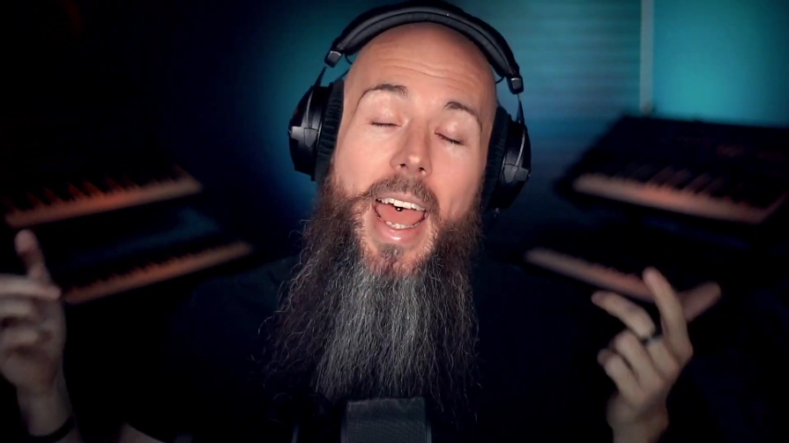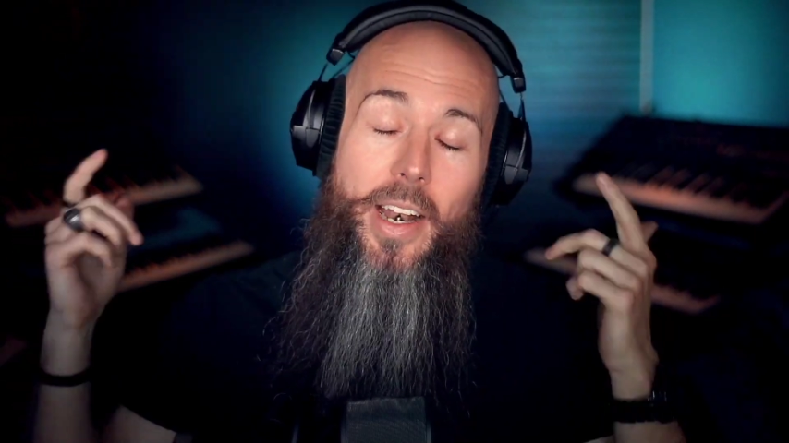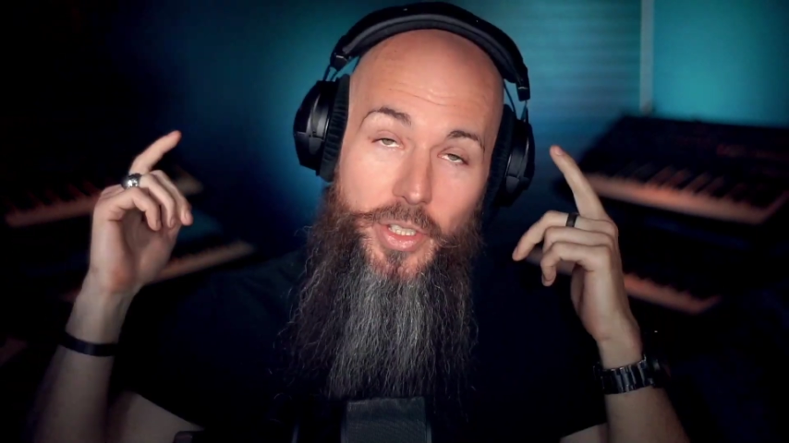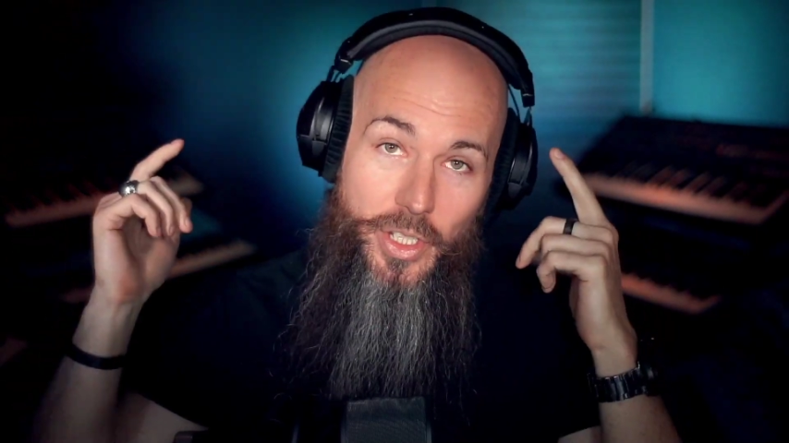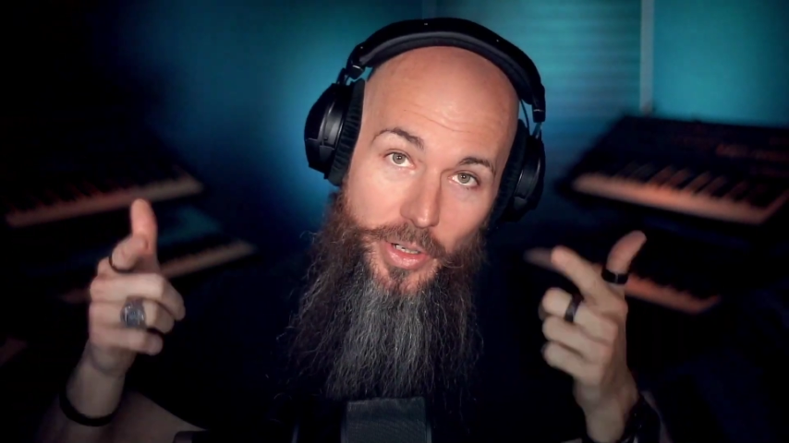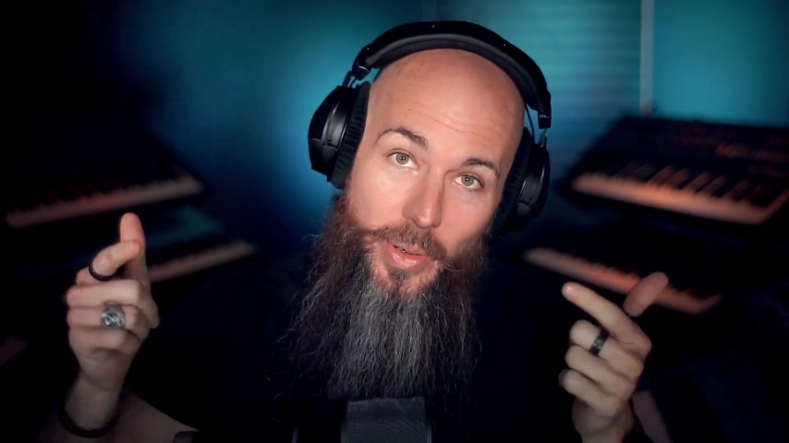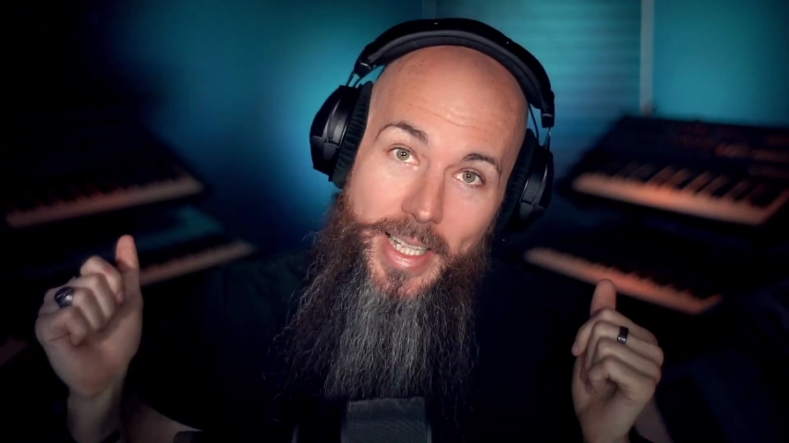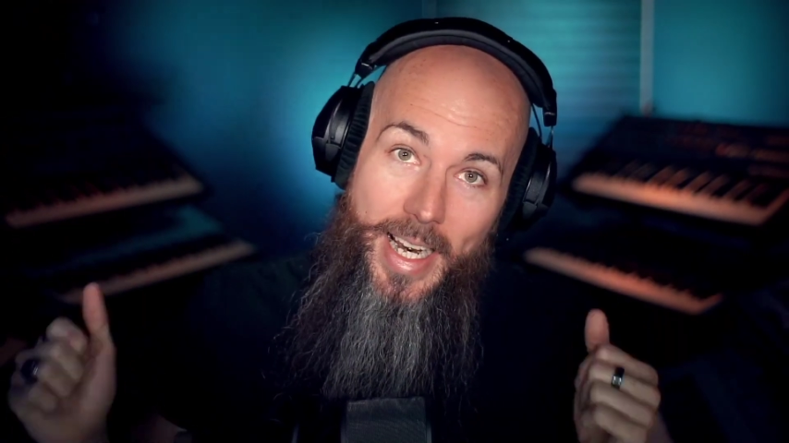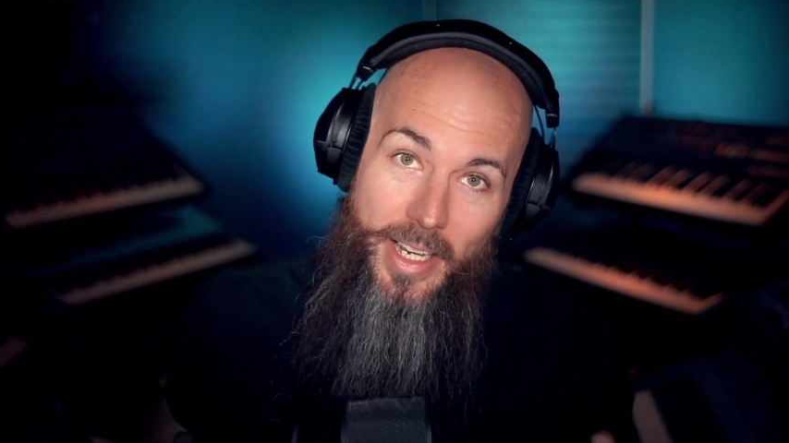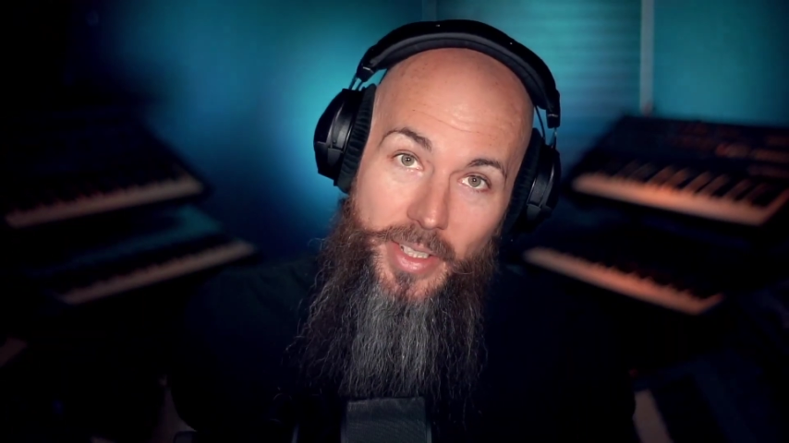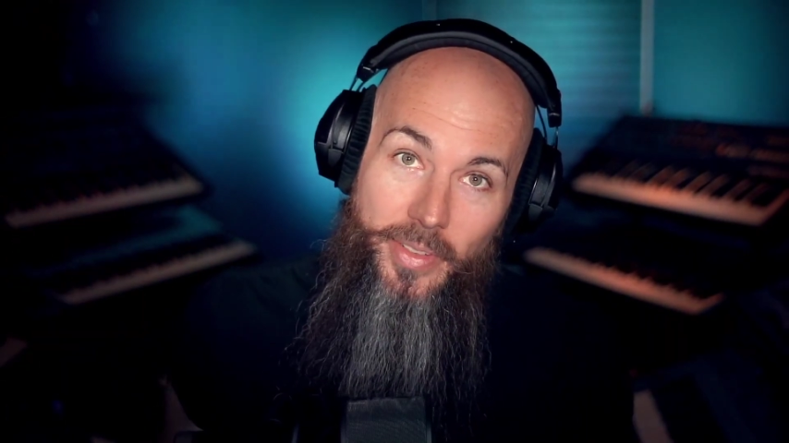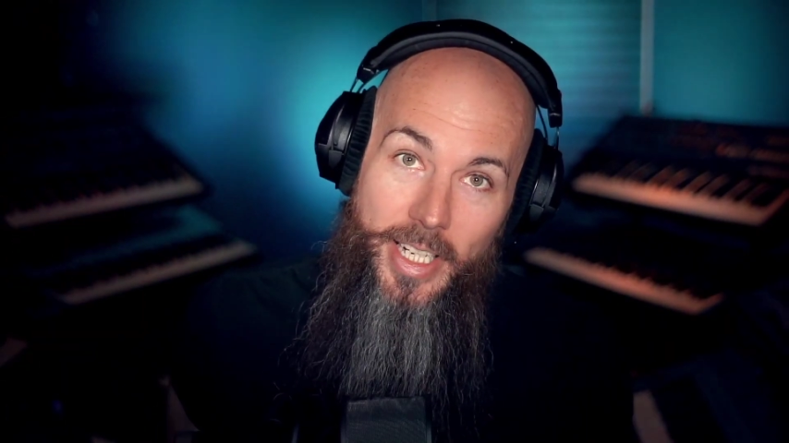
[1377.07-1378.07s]
and I'll see you in the
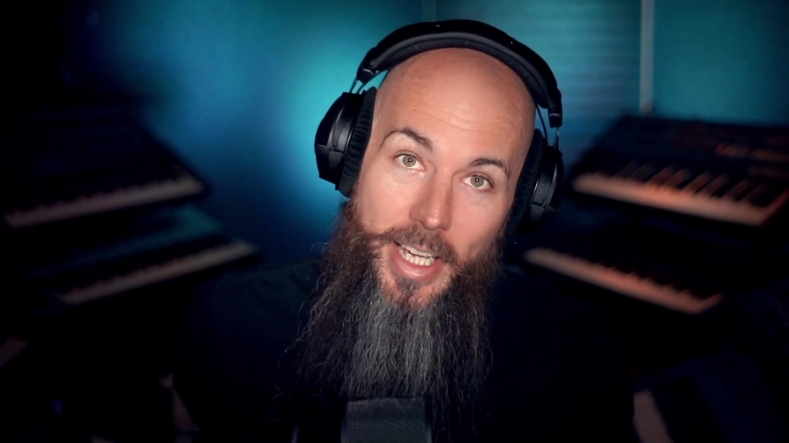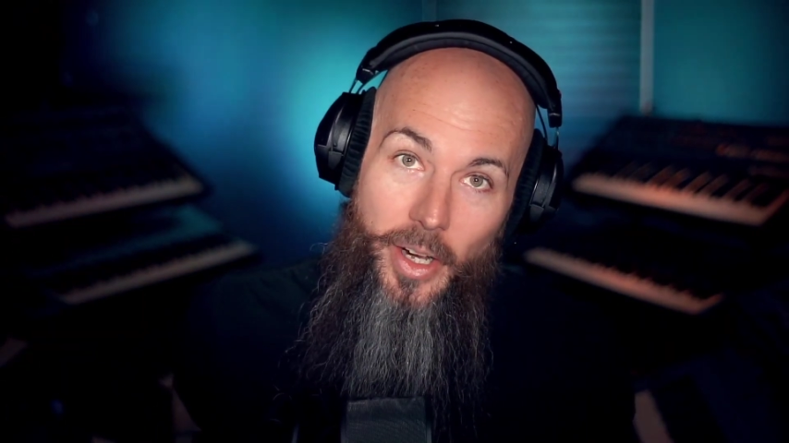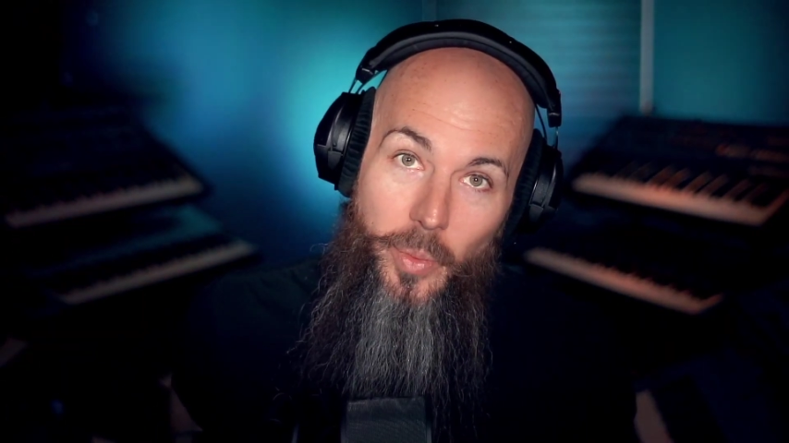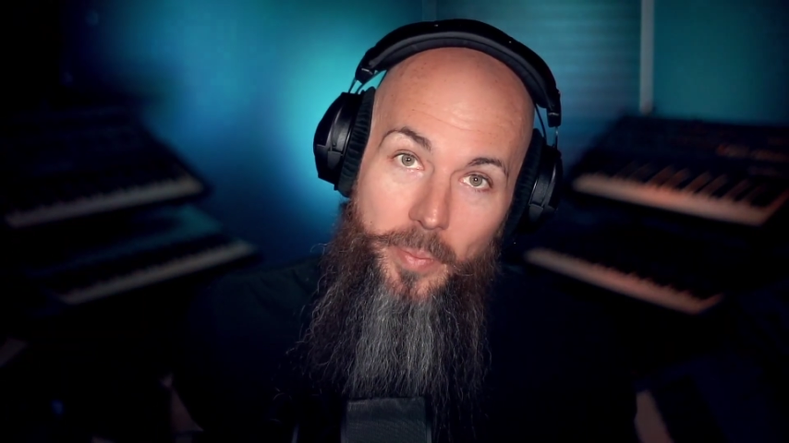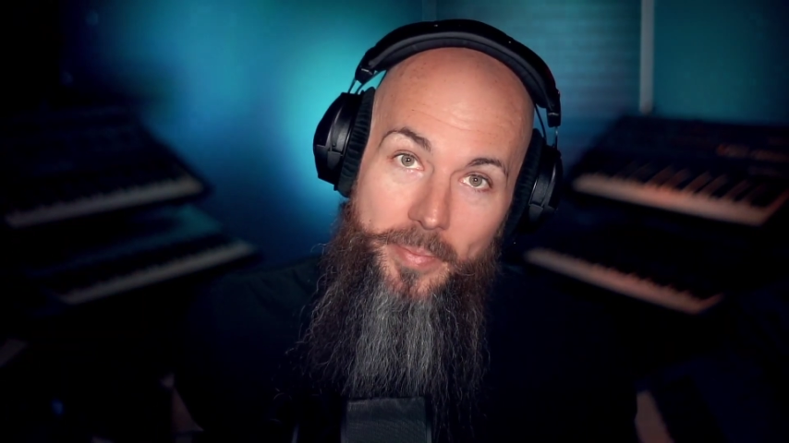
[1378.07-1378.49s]
next video.